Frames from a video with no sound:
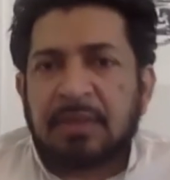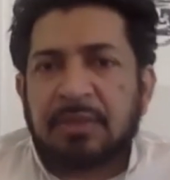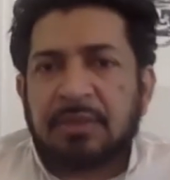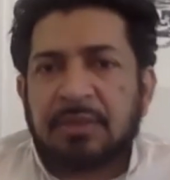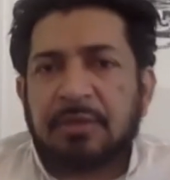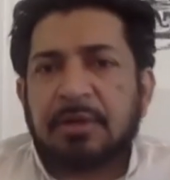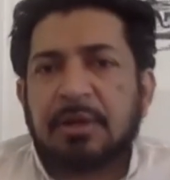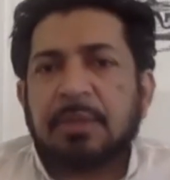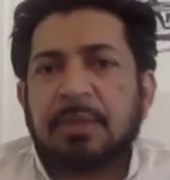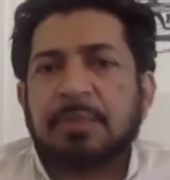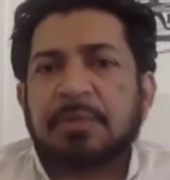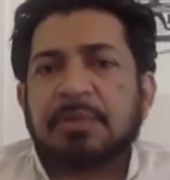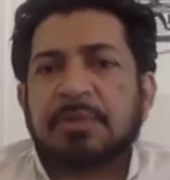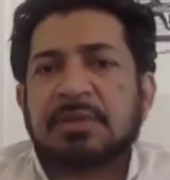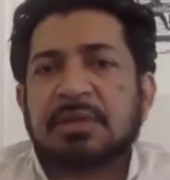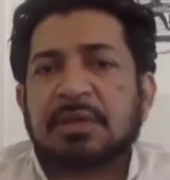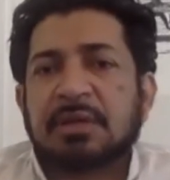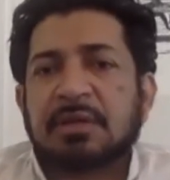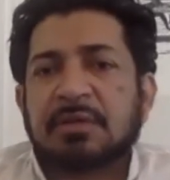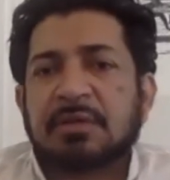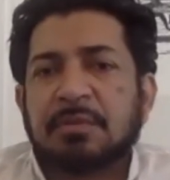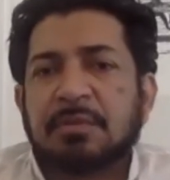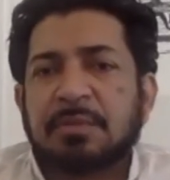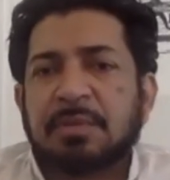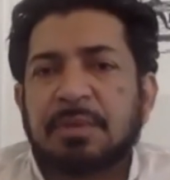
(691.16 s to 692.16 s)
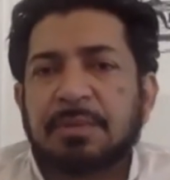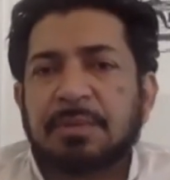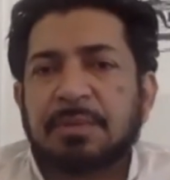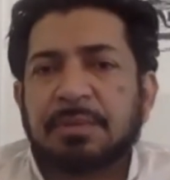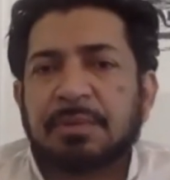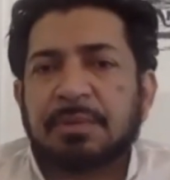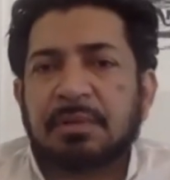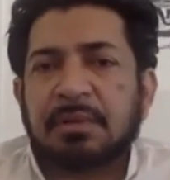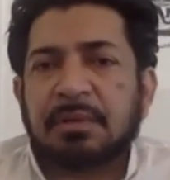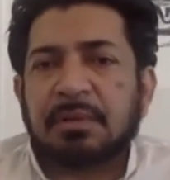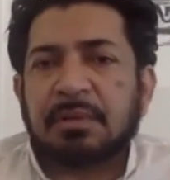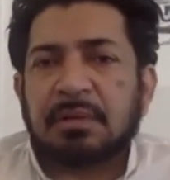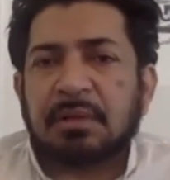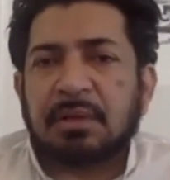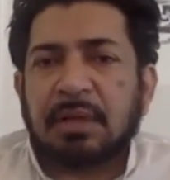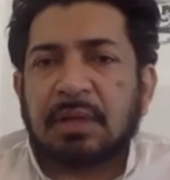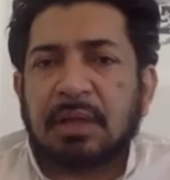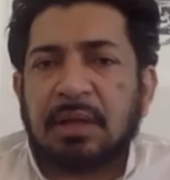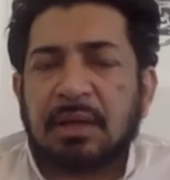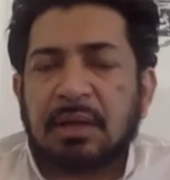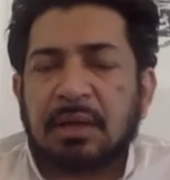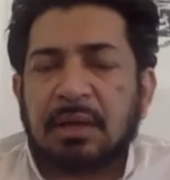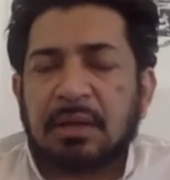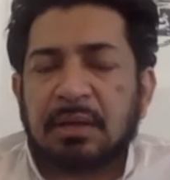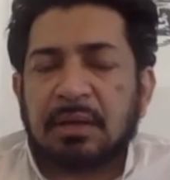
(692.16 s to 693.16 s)
30% of the people
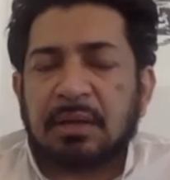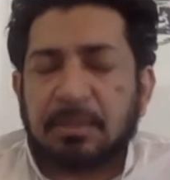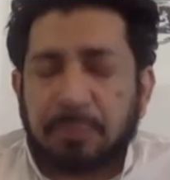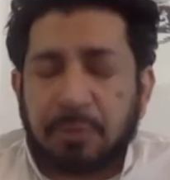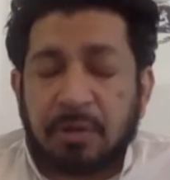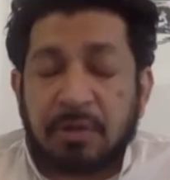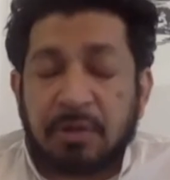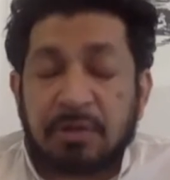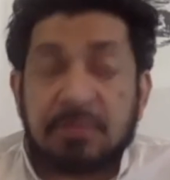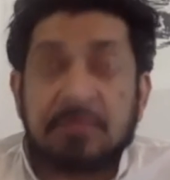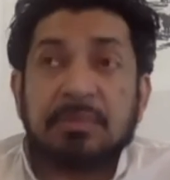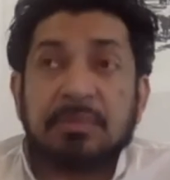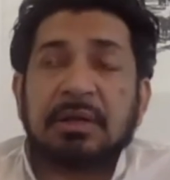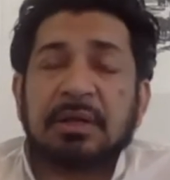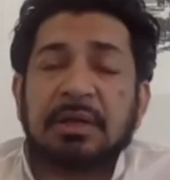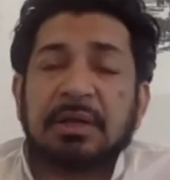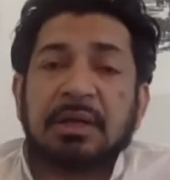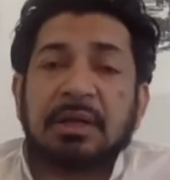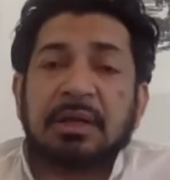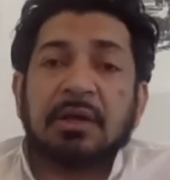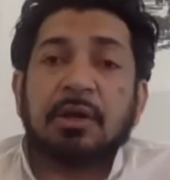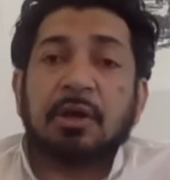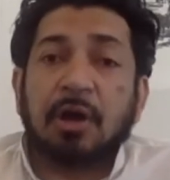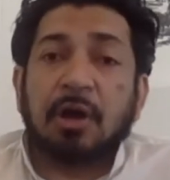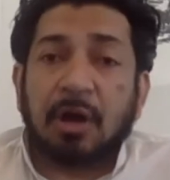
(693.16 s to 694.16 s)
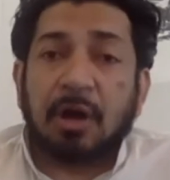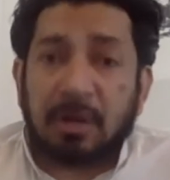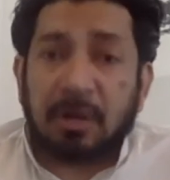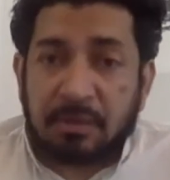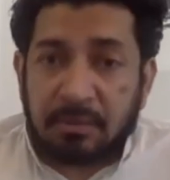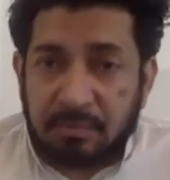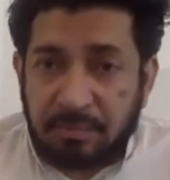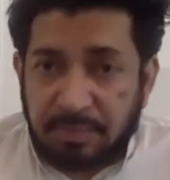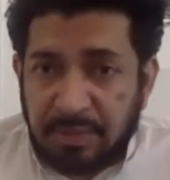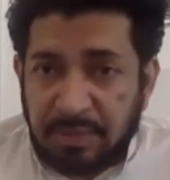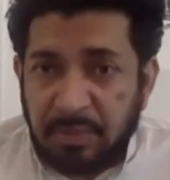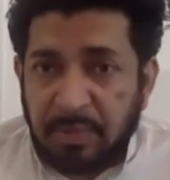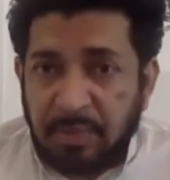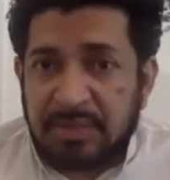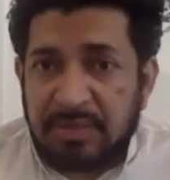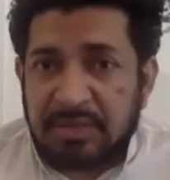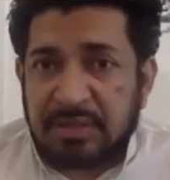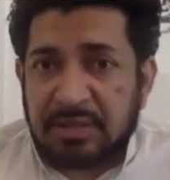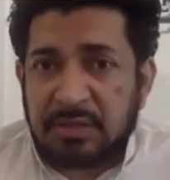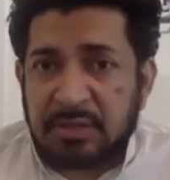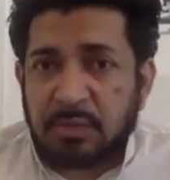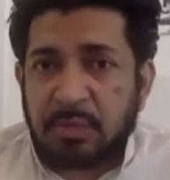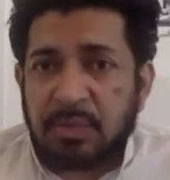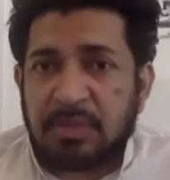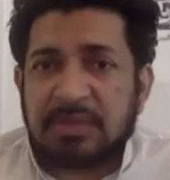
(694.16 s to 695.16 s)
approximately got
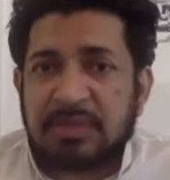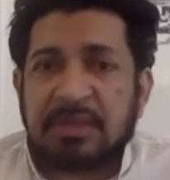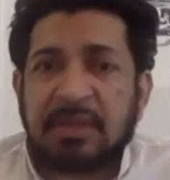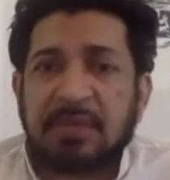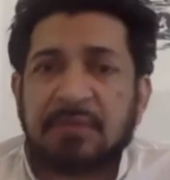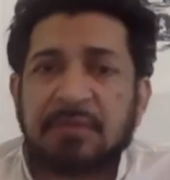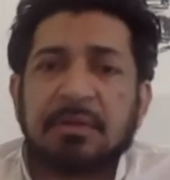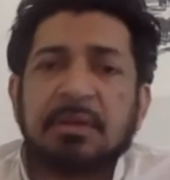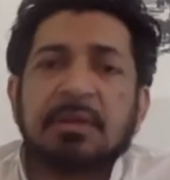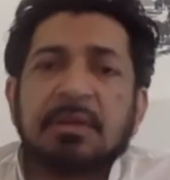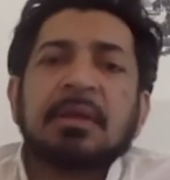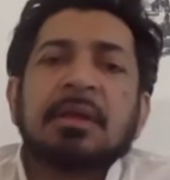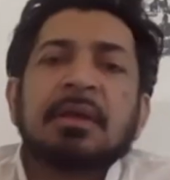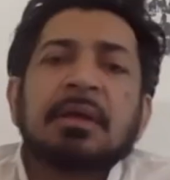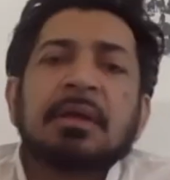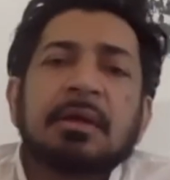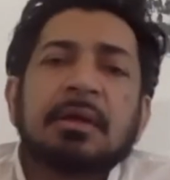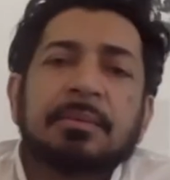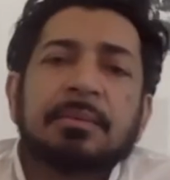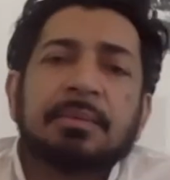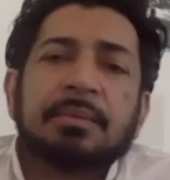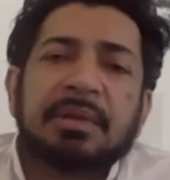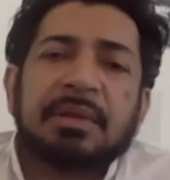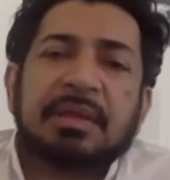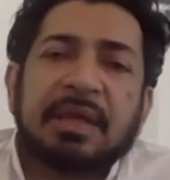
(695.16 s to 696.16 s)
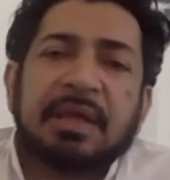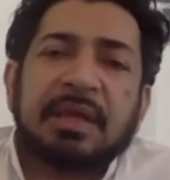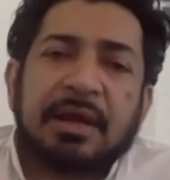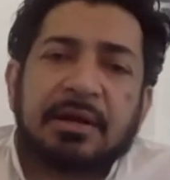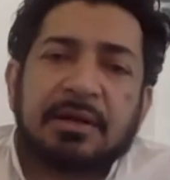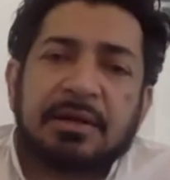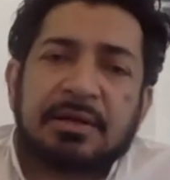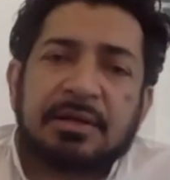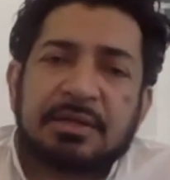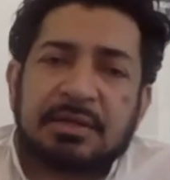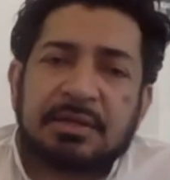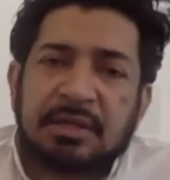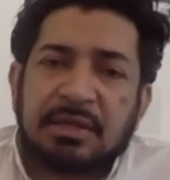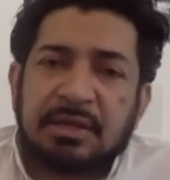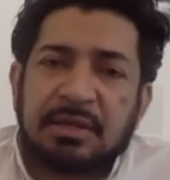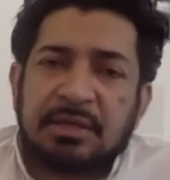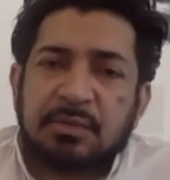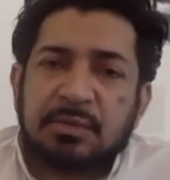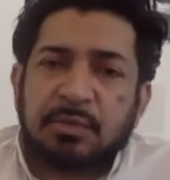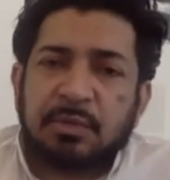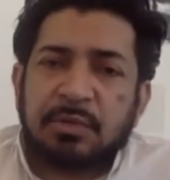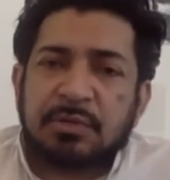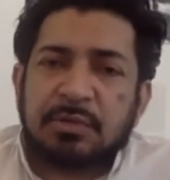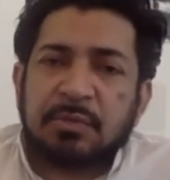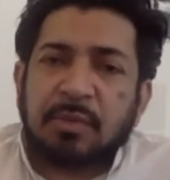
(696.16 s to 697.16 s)
B1617, but their
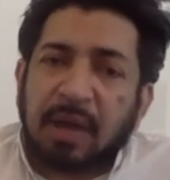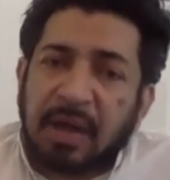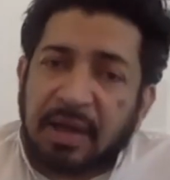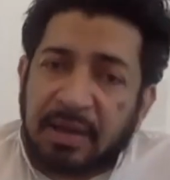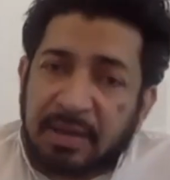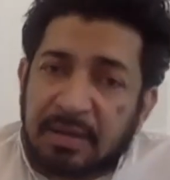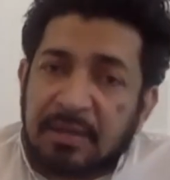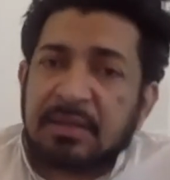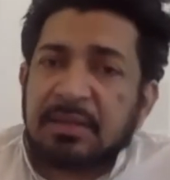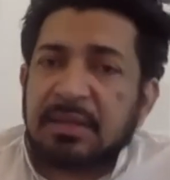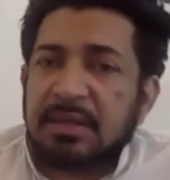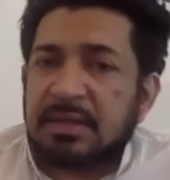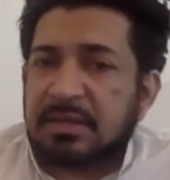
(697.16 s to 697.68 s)
disease was mild.